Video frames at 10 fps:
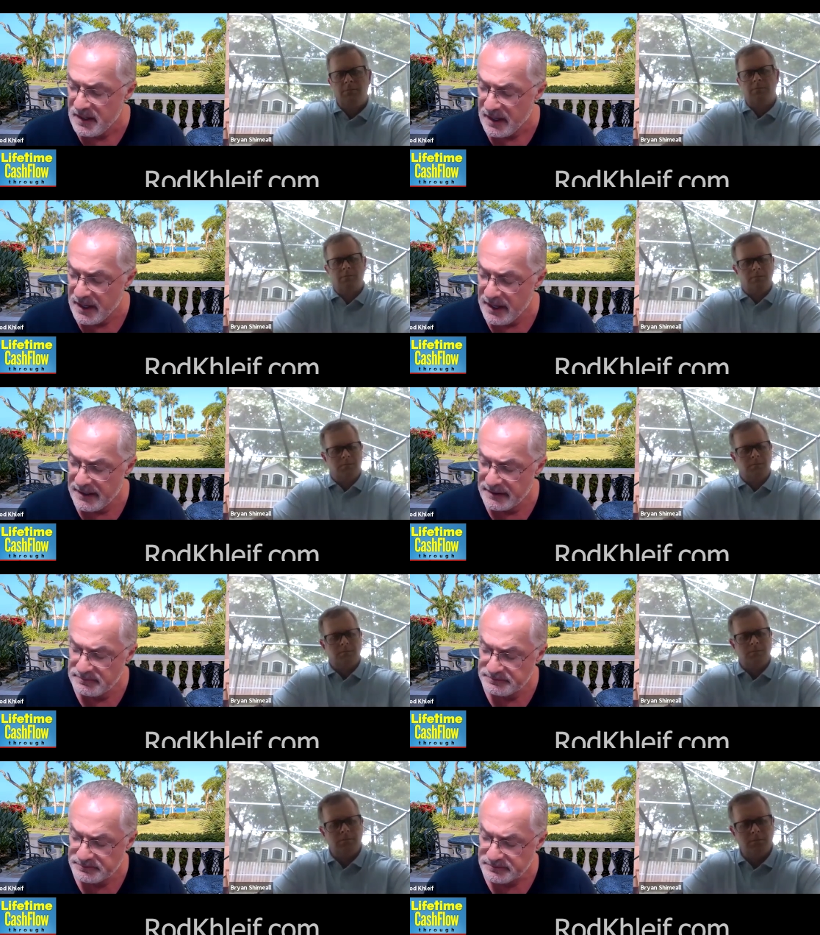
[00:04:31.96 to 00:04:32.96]
Speaker 1: and
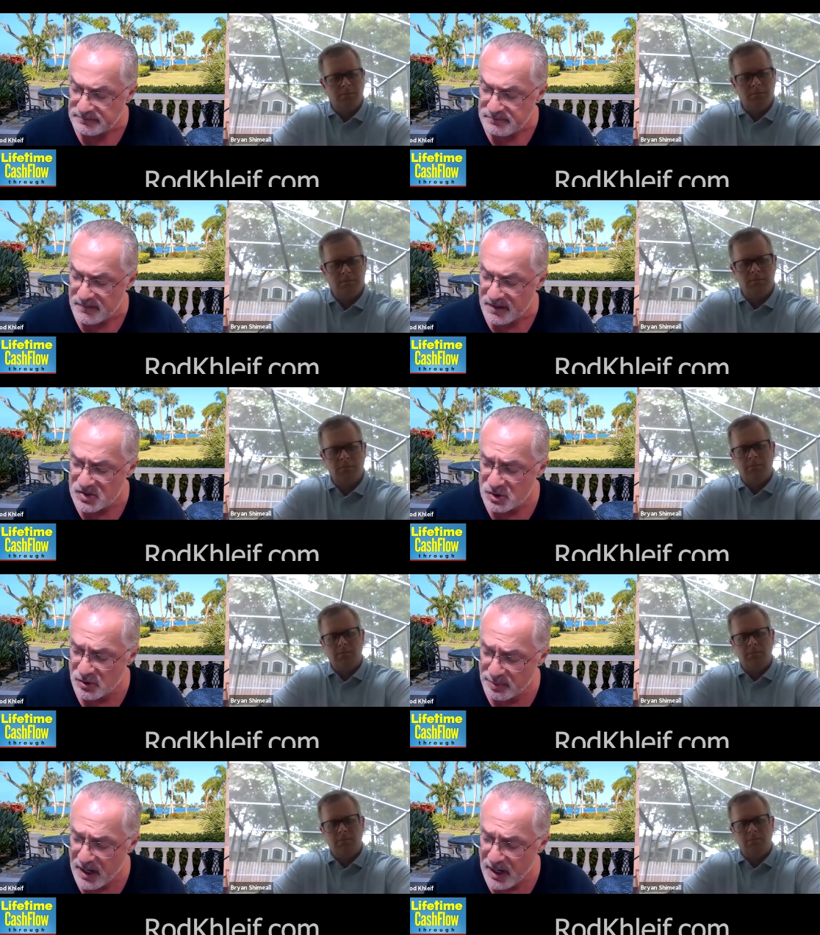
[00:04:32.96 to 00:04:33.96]
so the
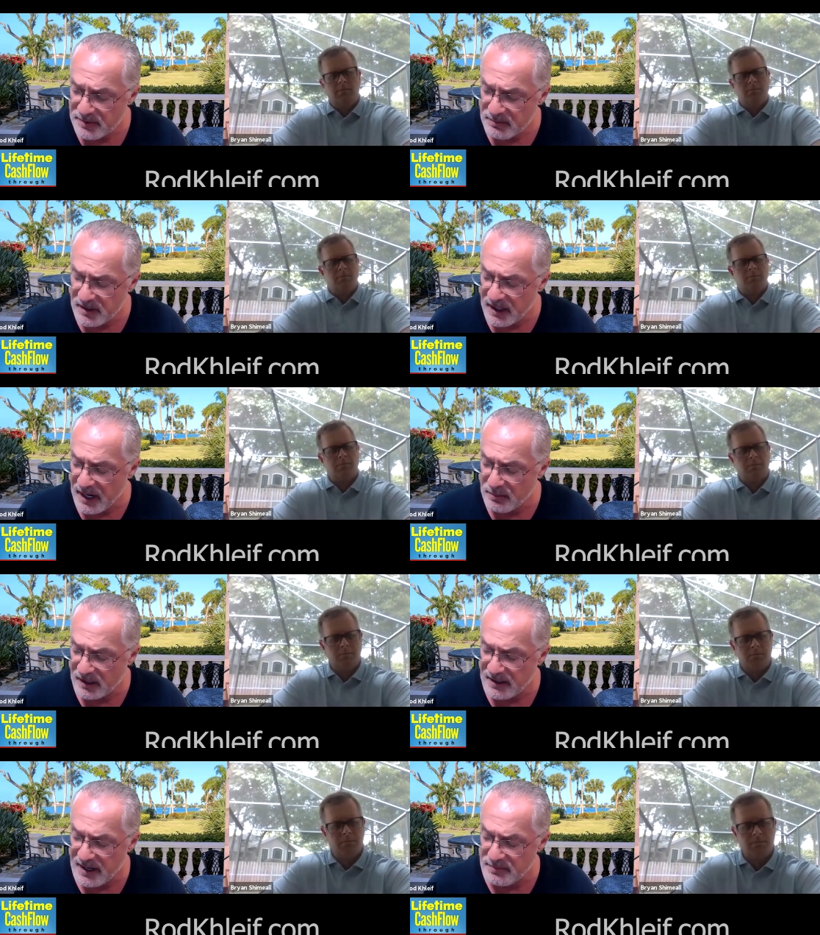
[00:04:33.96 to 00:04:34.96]
property but how about
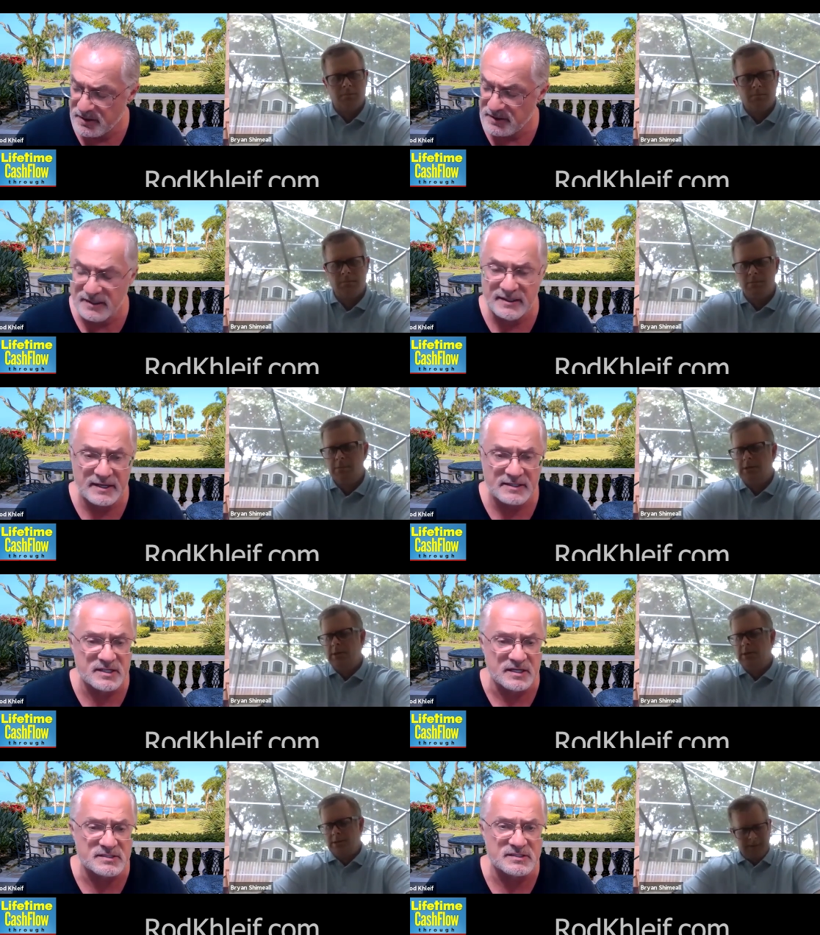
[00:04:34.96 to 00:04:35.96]
liability and
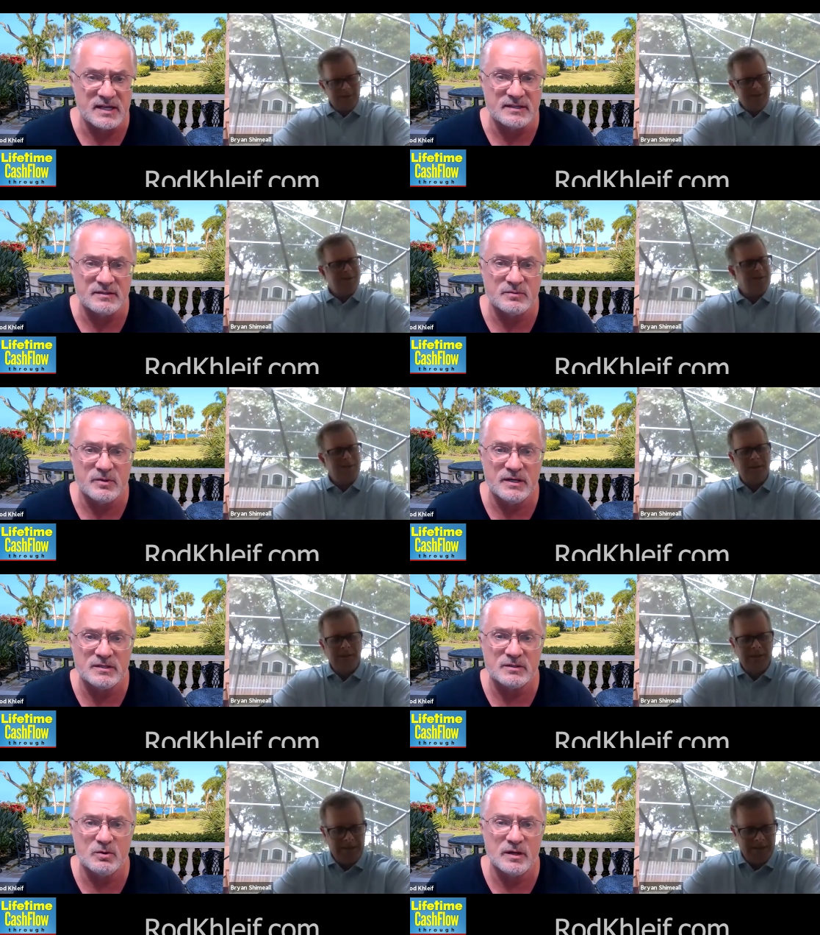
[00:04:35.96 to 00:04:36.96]
excess is that rate
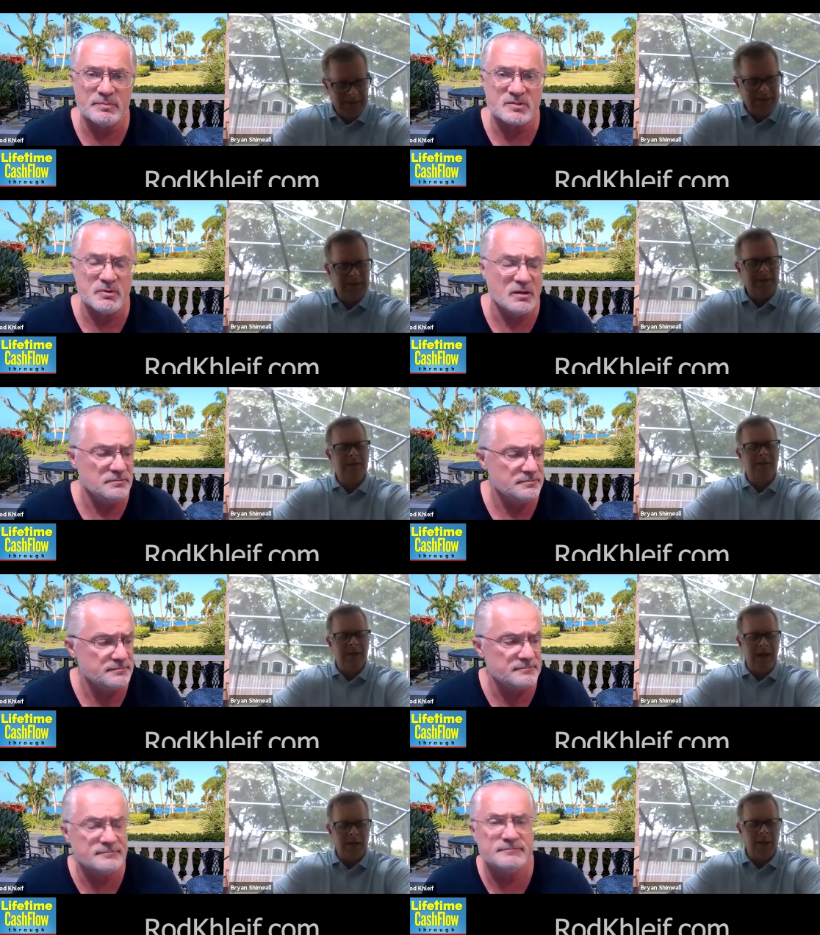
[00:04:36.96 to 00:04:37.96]
going up as well
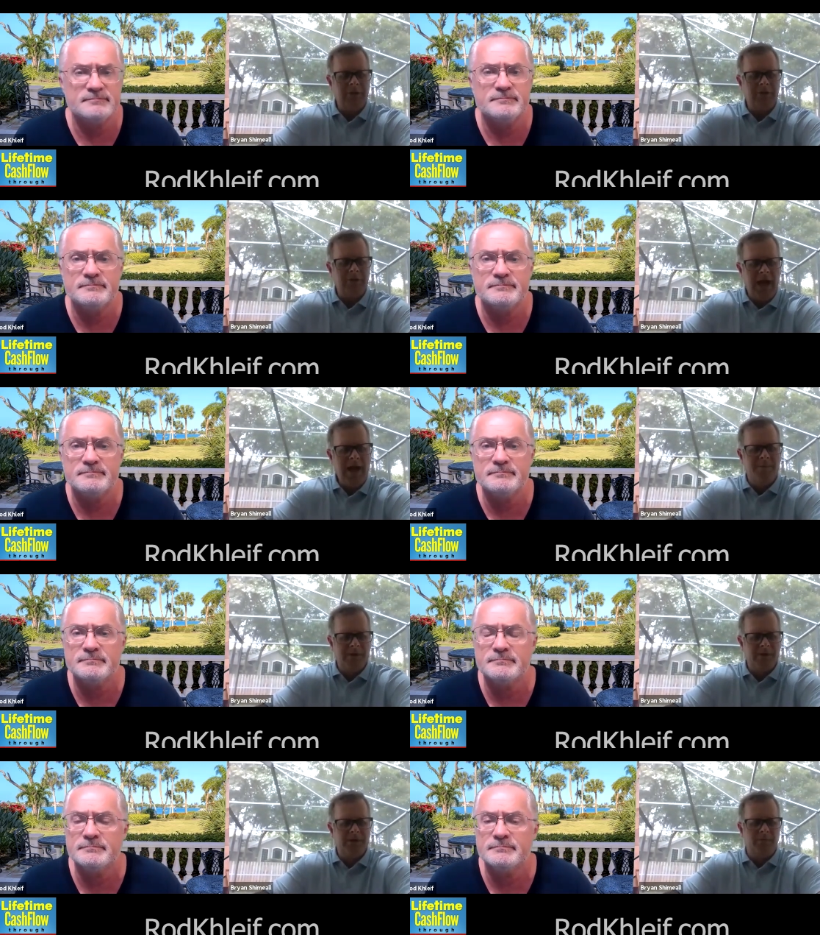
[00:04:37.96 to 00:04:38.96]
Speaker 2: yeah the
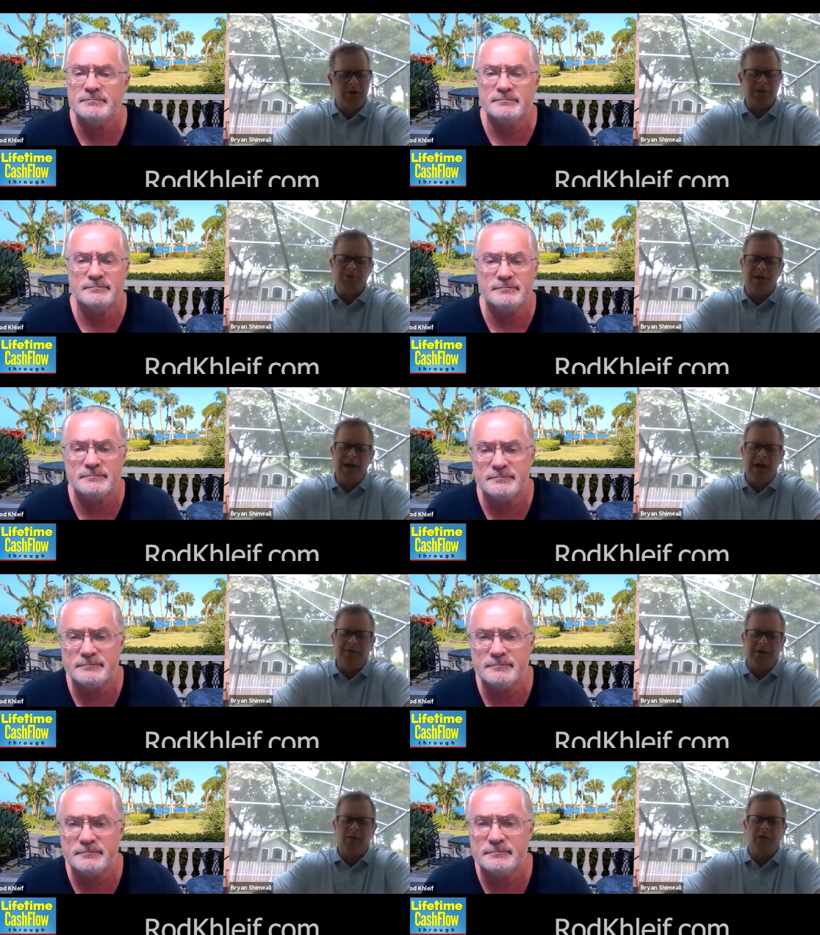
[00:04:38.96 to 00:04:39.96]
liability markets right now i
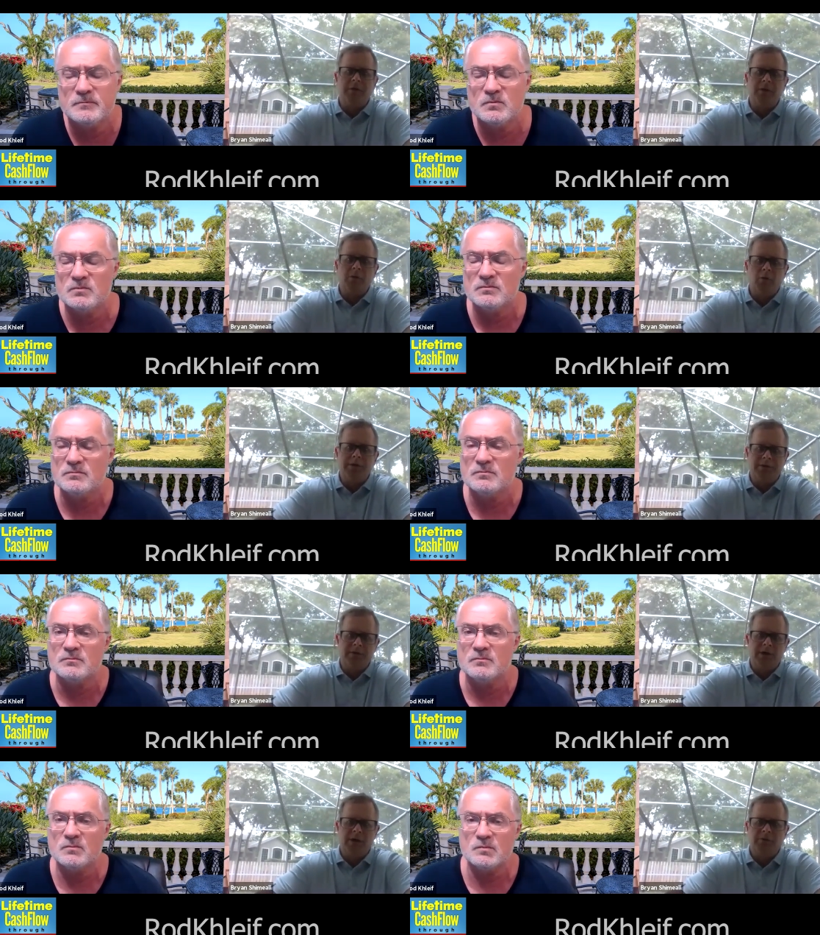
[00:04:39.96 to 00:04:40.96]
think are even a little more
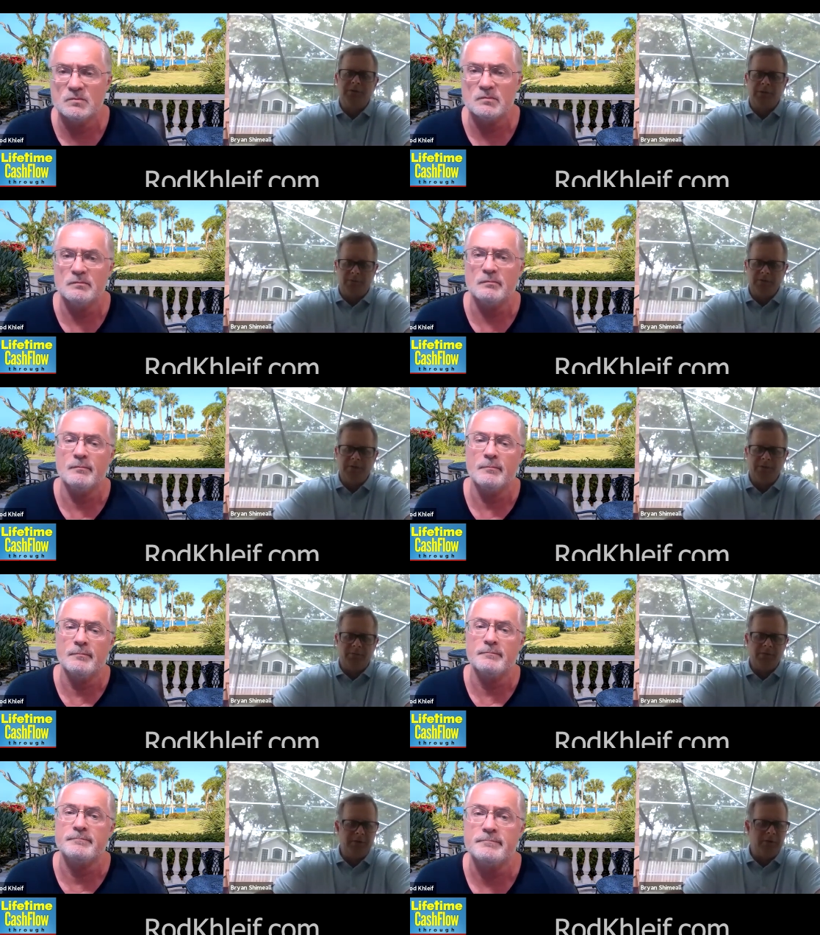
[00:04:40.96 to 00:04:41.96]
difficult than the than the
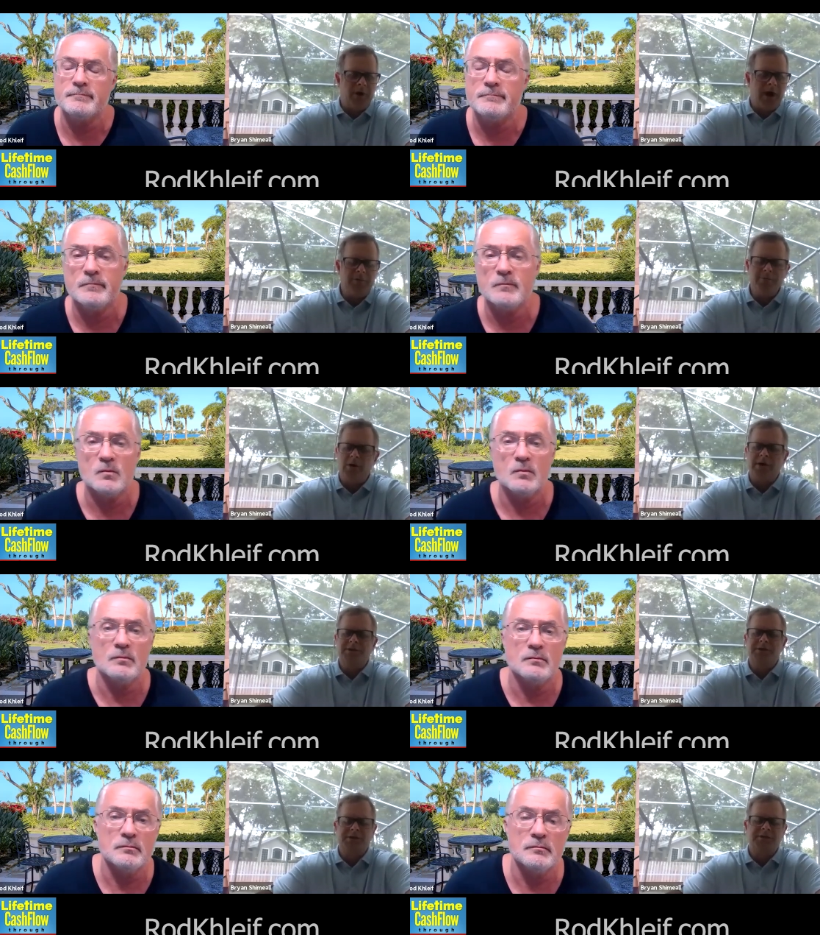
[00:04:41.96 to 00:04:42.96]
than the property
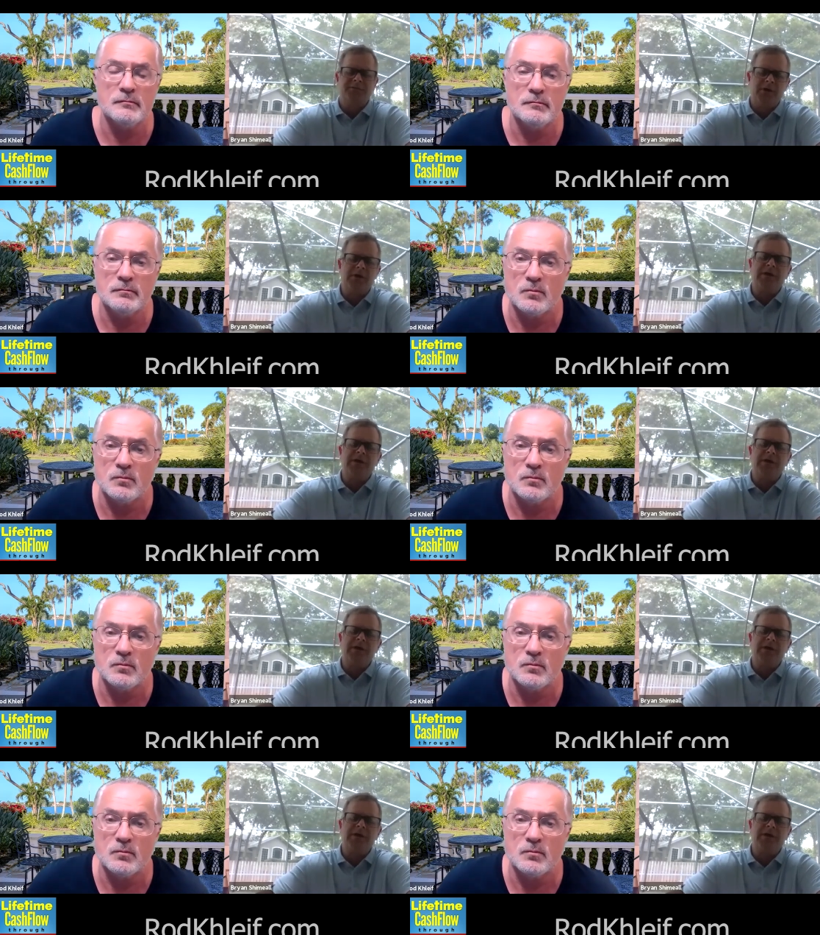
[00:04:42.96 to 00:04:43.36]
markets it's just a very